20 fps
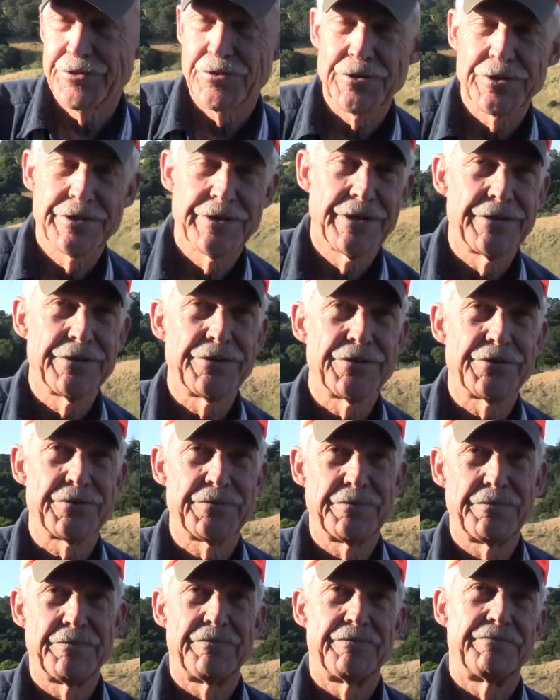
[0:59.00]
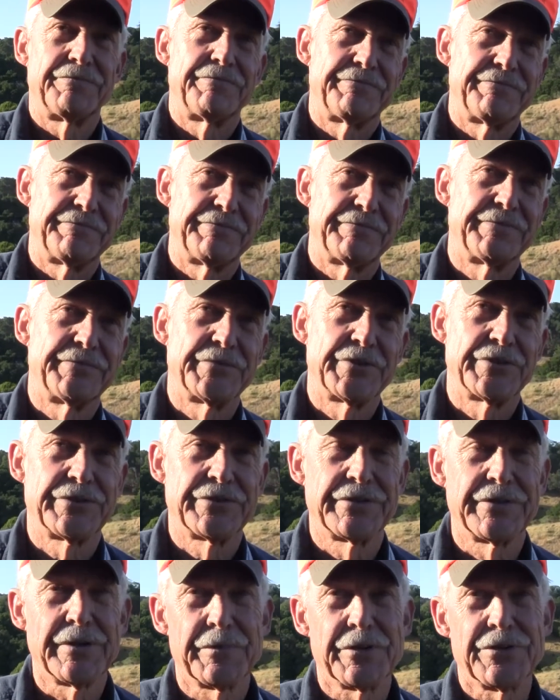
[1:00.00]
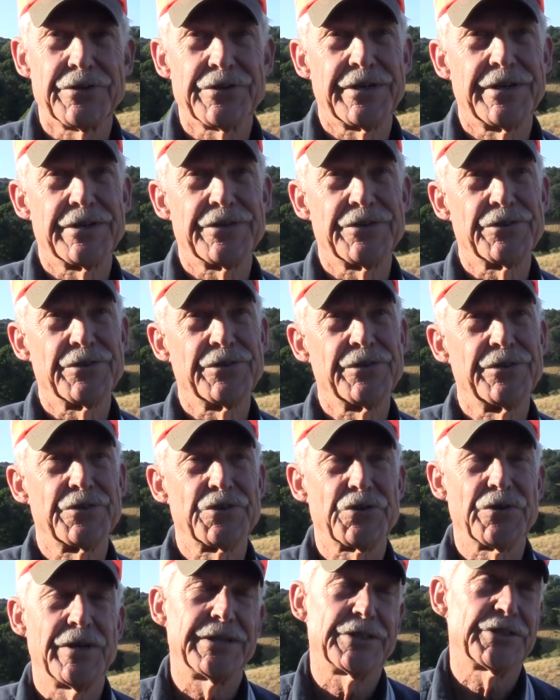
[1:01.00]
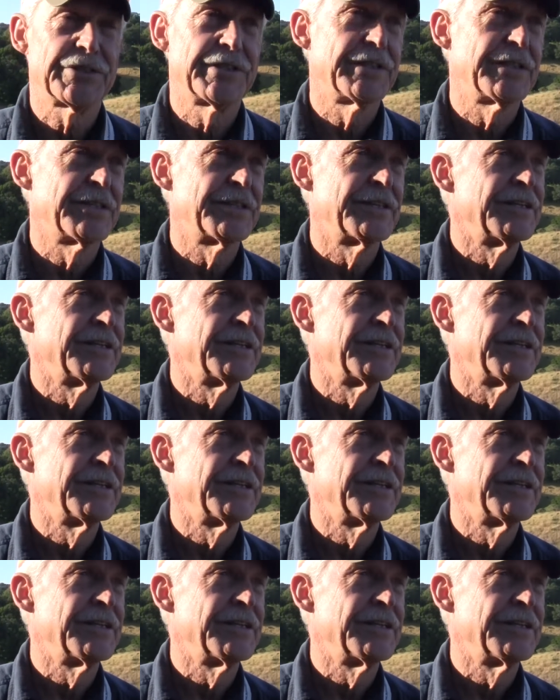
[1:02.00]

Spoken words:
or attendants dumping his ashes in the trash can,